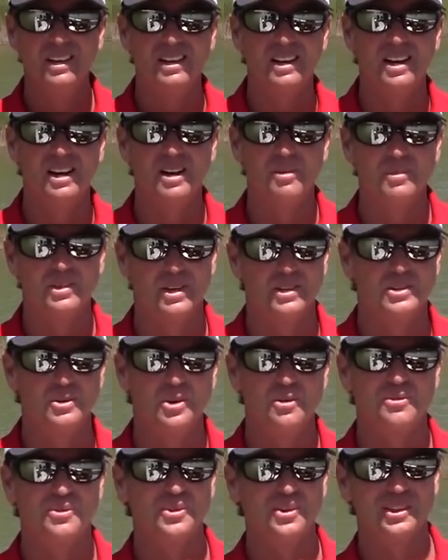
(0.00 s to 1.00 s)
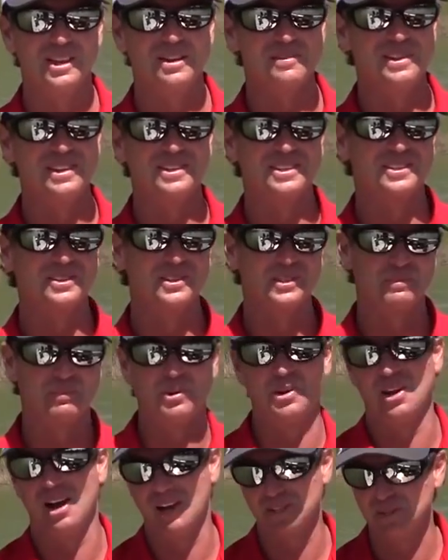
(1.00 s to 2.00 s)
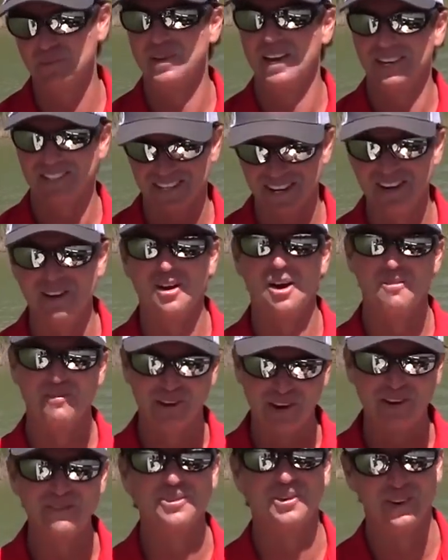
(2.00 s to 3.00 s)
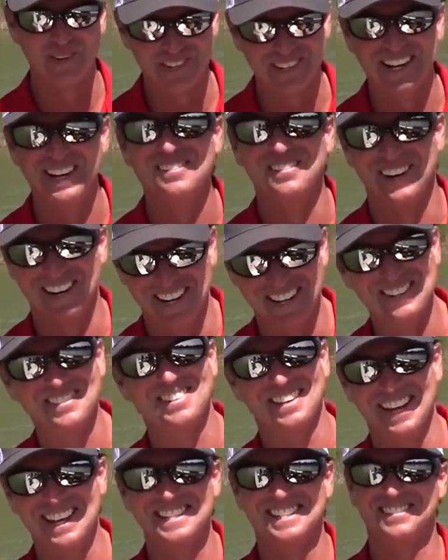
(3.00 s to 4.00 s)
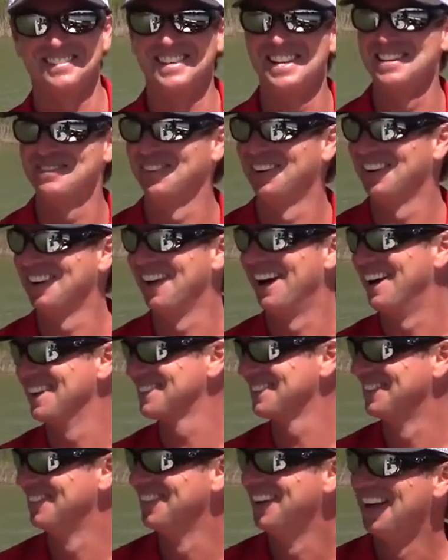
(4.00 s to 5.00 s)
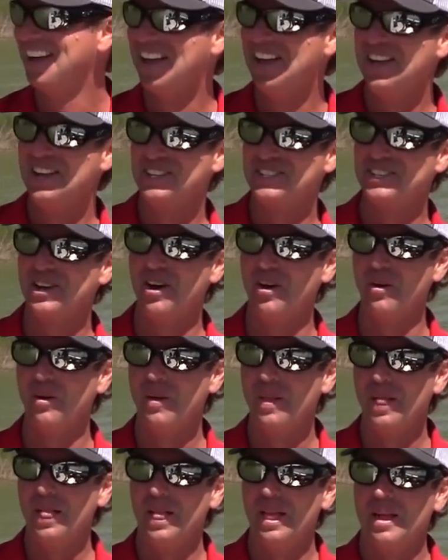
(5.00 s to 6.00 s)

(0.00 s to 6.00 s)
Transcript: I do it for a living, and so it's pretty awesome. Yes, I know, I'm very fortunate, but it's pretty awesome. So